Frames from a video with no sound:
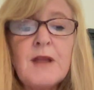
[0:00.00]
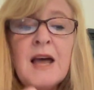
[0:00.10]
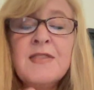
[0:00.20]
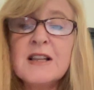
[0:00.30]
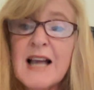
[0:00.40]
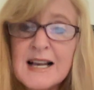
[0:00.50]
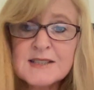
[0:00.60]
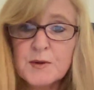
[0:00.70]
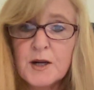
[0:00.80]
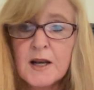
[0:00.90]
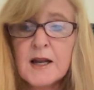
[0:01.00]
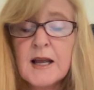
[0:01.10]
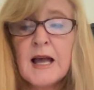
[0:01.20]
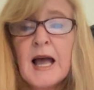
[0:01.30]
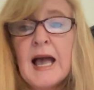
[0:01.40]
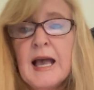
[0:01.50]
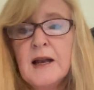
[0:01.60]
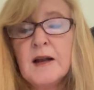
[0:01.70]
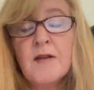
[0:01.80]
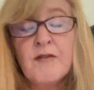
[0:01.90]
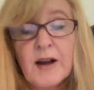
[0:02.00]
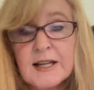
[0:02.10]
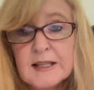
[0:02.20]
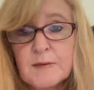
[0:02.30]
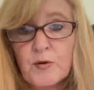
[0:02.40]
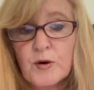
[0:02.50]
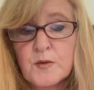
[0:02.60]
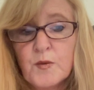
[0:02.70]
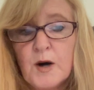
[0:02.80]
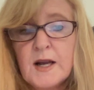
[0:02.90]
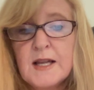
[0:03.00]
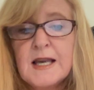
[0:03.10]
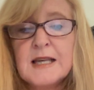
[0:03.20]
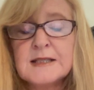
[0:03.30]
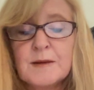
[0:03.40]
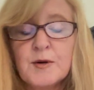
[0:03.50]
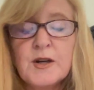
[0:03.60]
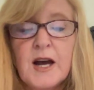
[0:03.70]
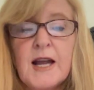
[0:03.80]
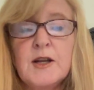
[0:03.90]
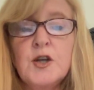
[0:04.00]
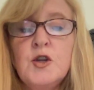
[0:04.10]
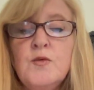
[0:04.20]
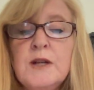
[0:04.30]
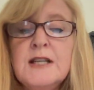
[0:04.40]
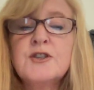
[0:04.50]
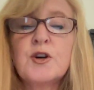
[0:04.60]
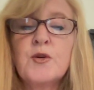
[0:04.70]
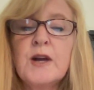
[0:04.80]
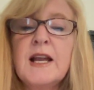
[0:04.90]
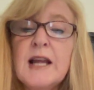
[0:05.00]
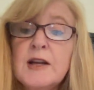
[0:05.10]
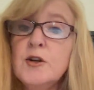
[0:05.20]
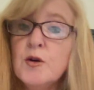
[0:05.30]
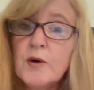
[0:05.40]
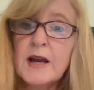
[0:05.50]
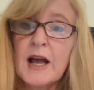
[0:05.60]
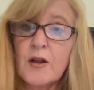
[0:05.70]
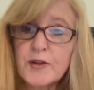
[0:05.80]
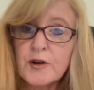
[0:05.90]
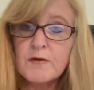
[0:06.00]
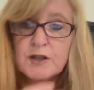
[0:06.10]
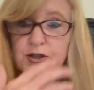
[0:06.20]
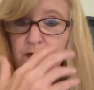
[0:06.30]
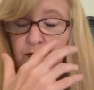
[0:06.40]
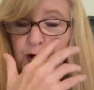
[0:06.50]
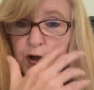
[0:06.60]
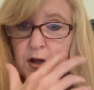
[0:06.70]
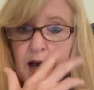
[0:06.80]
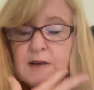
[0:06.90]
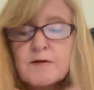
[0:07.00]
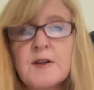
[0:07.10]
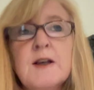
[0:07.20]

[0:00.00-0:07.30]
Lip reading: And the last one, and a vitally important one, is number 9. You need to create a new and healthier vision for your life.